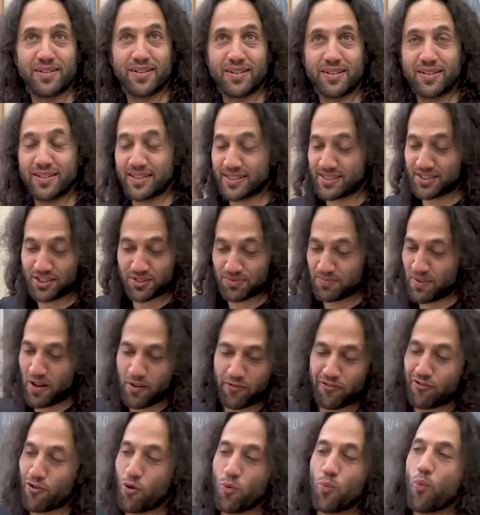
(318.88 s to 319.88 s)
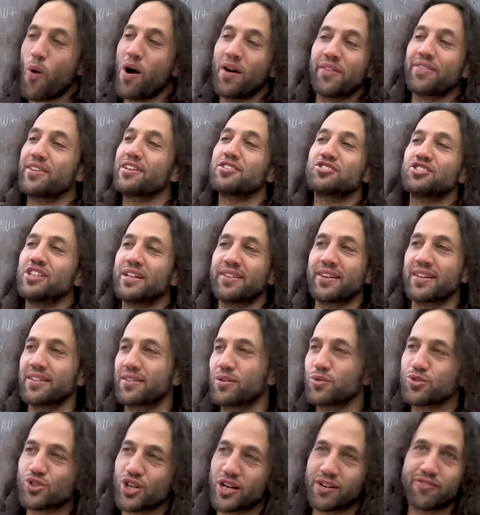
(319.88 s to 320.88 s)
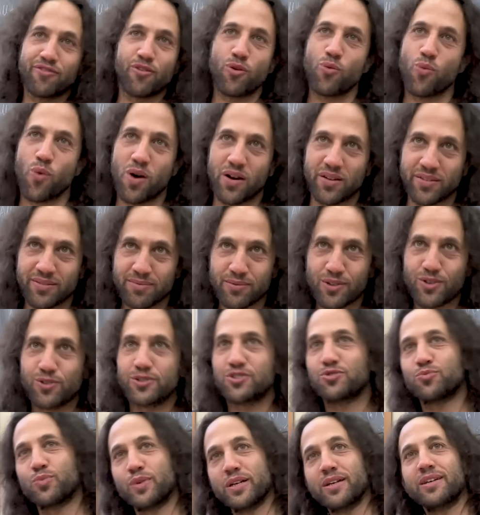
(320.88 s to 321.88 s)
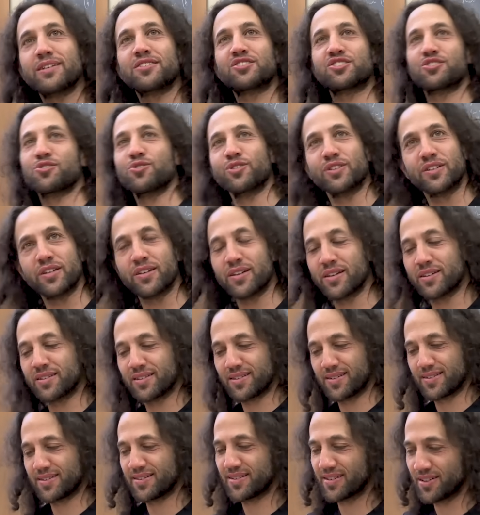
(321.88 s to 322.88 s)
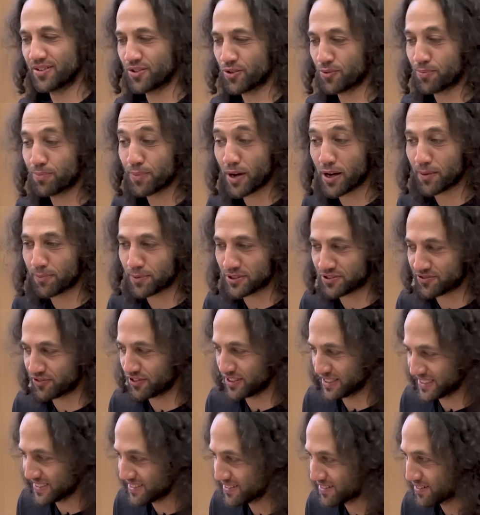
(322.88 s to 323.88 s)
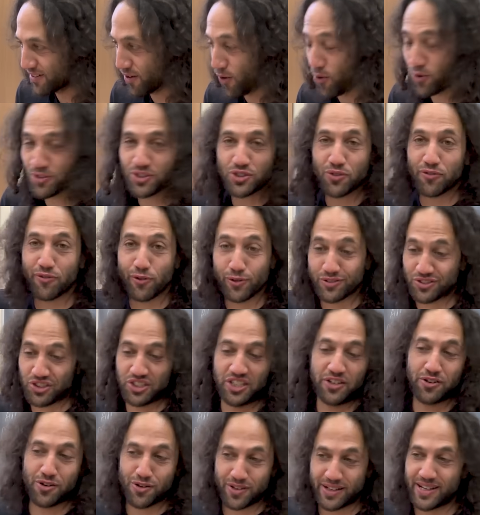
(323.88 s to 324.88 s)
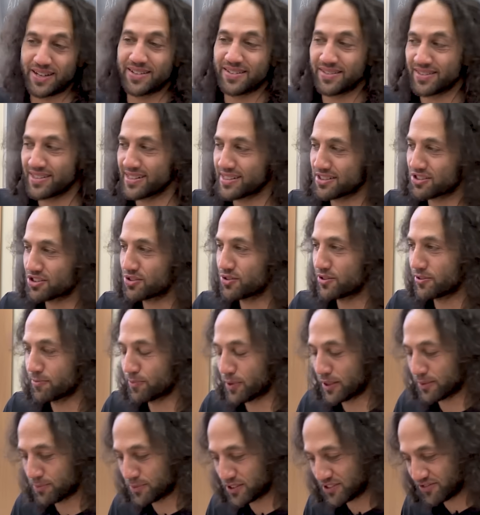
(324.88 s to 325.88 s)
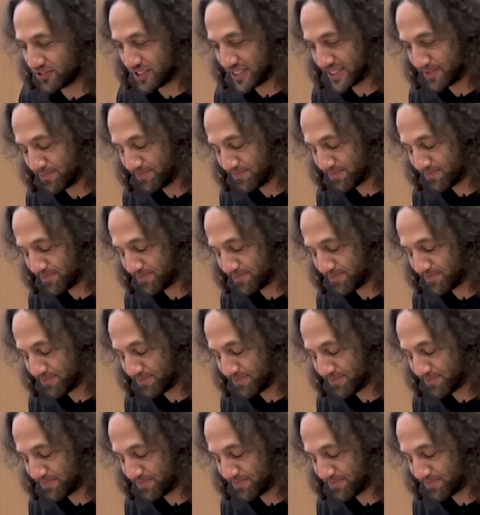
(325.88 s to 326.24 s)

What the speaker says: Let's, for 1, there's nothing to check for 1 because we excluded it, you know, purposefully. Also for 0, again, excluded purposefully.